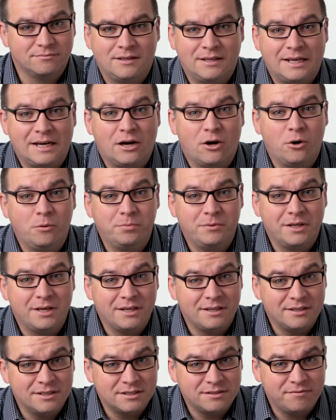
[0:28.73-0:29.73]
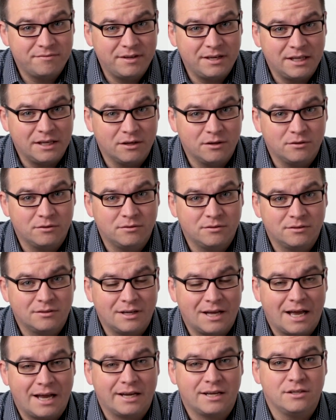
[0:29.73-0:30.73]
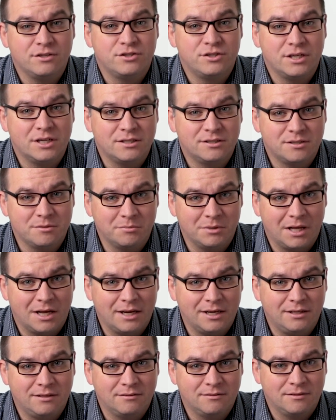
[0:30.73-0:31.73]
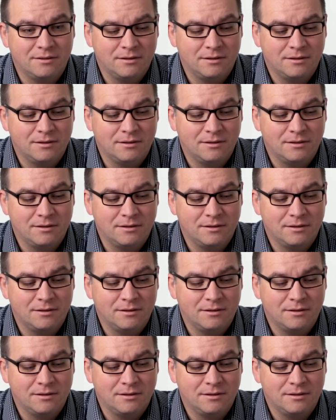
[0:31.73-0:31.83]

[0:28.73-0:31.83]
And I hope that in this video, I can shed some light